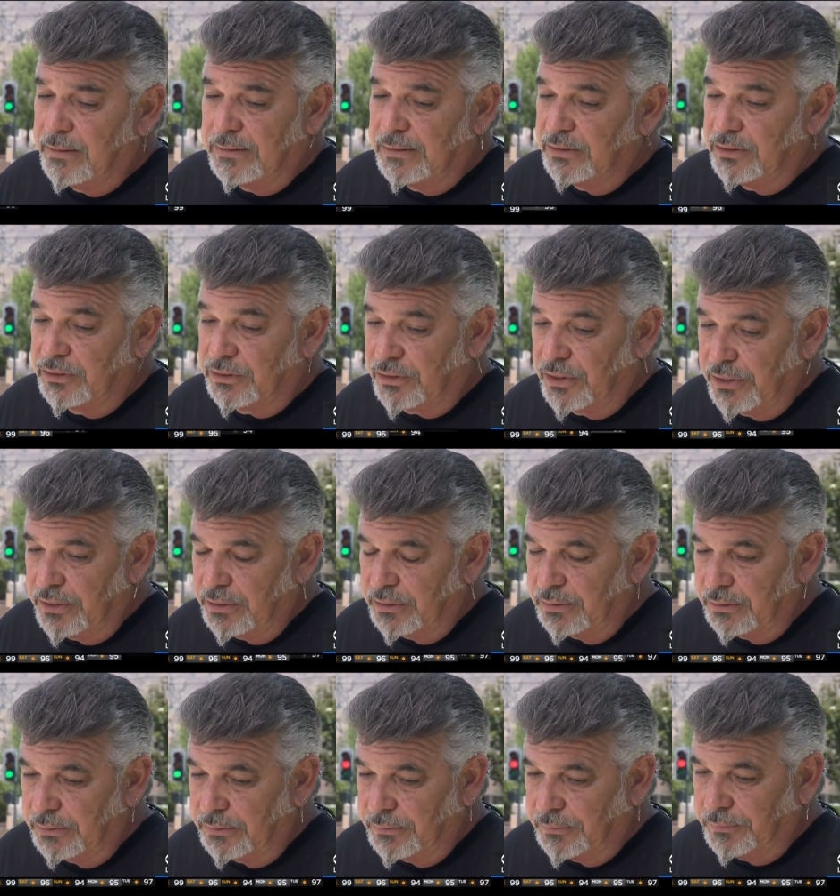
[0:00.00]
just
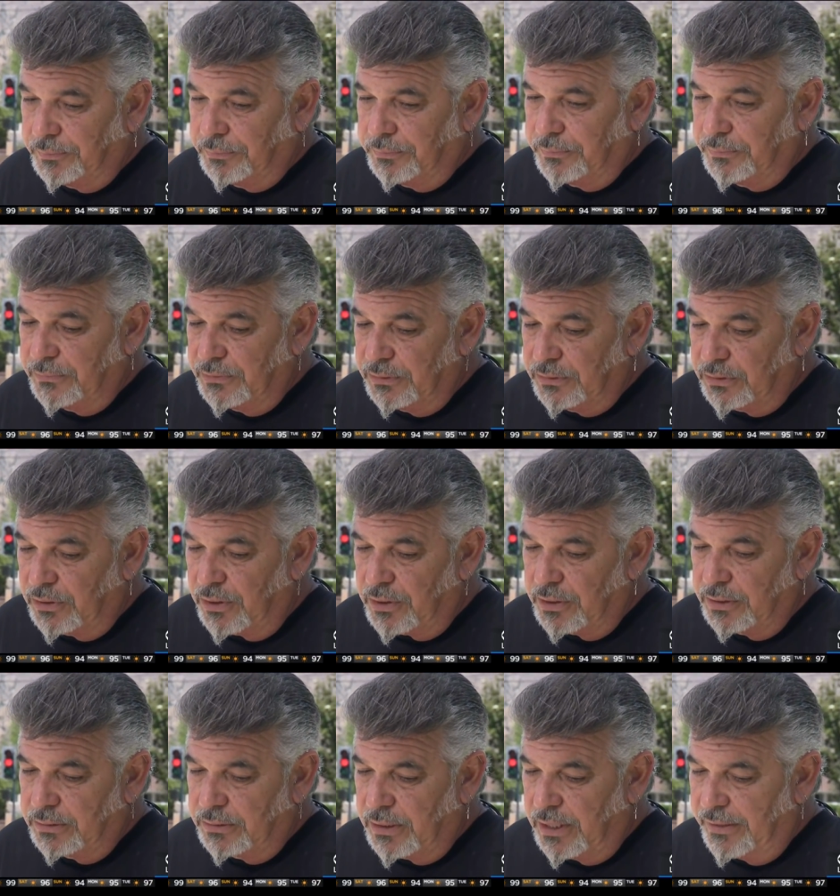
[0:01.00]
couldn't. It's
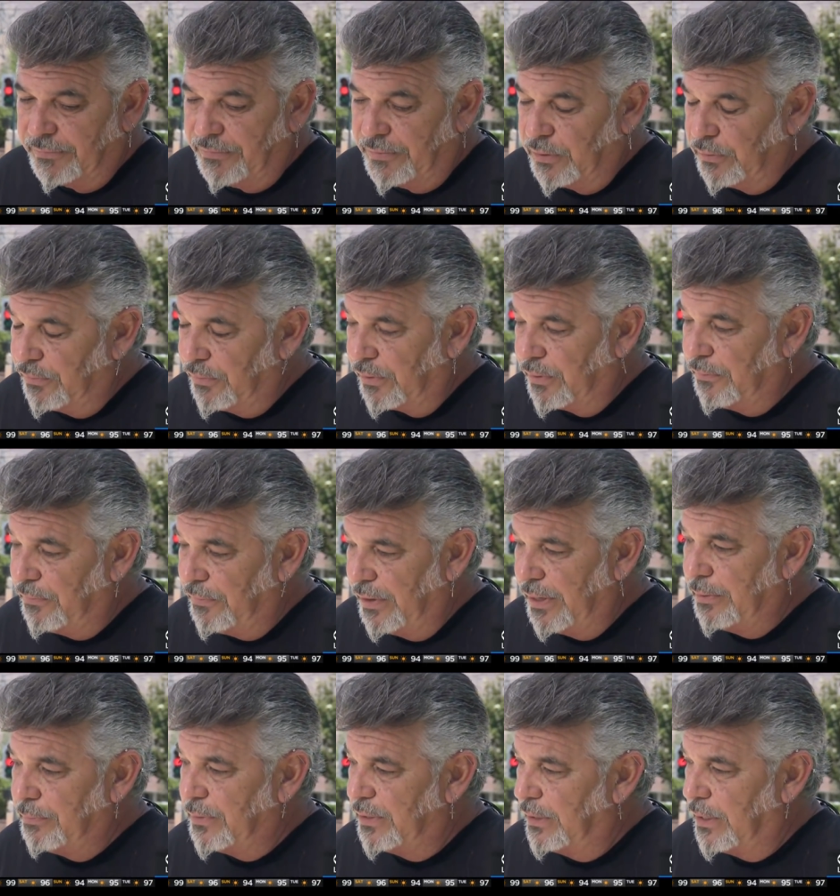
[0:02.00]
hard. I feel for the
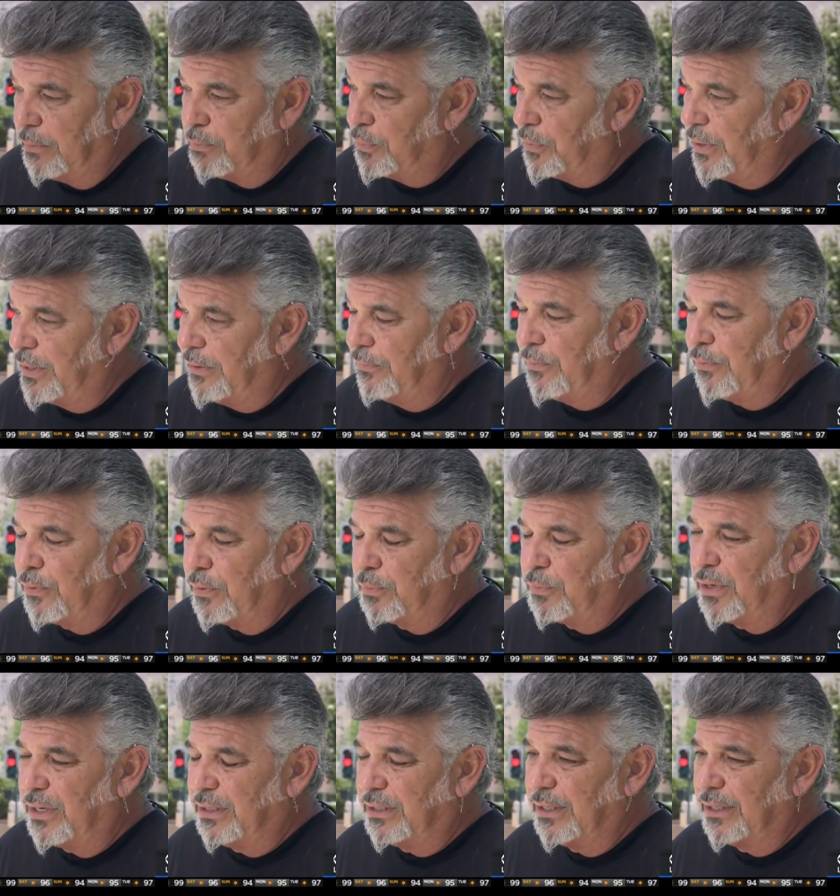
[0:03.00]
family and I'm praying for
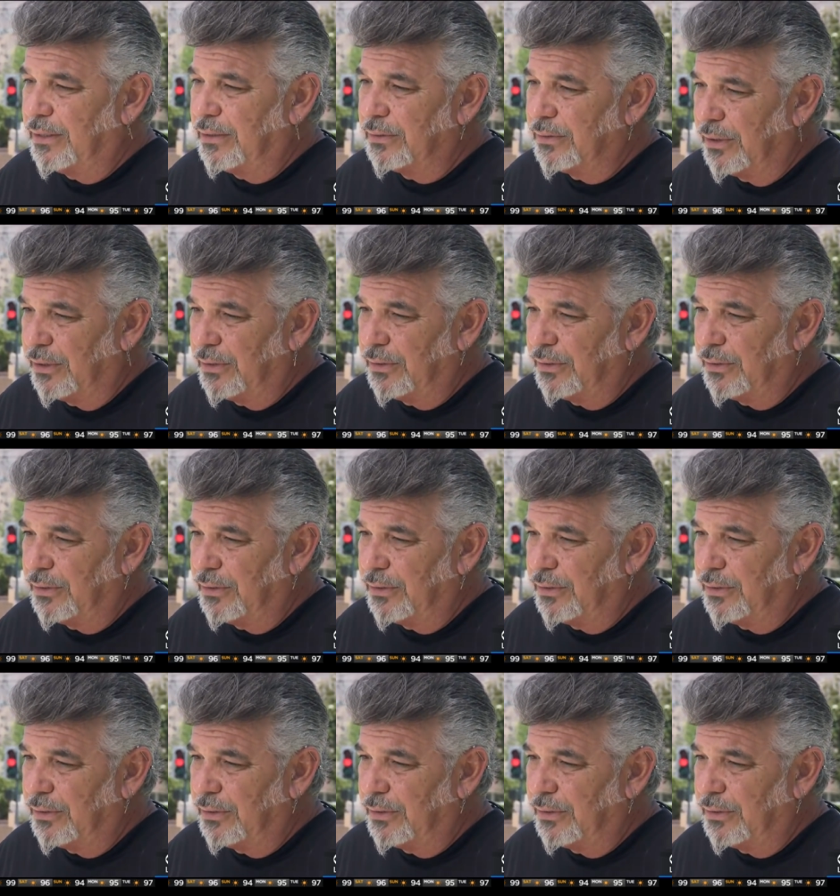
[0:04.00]
them right now.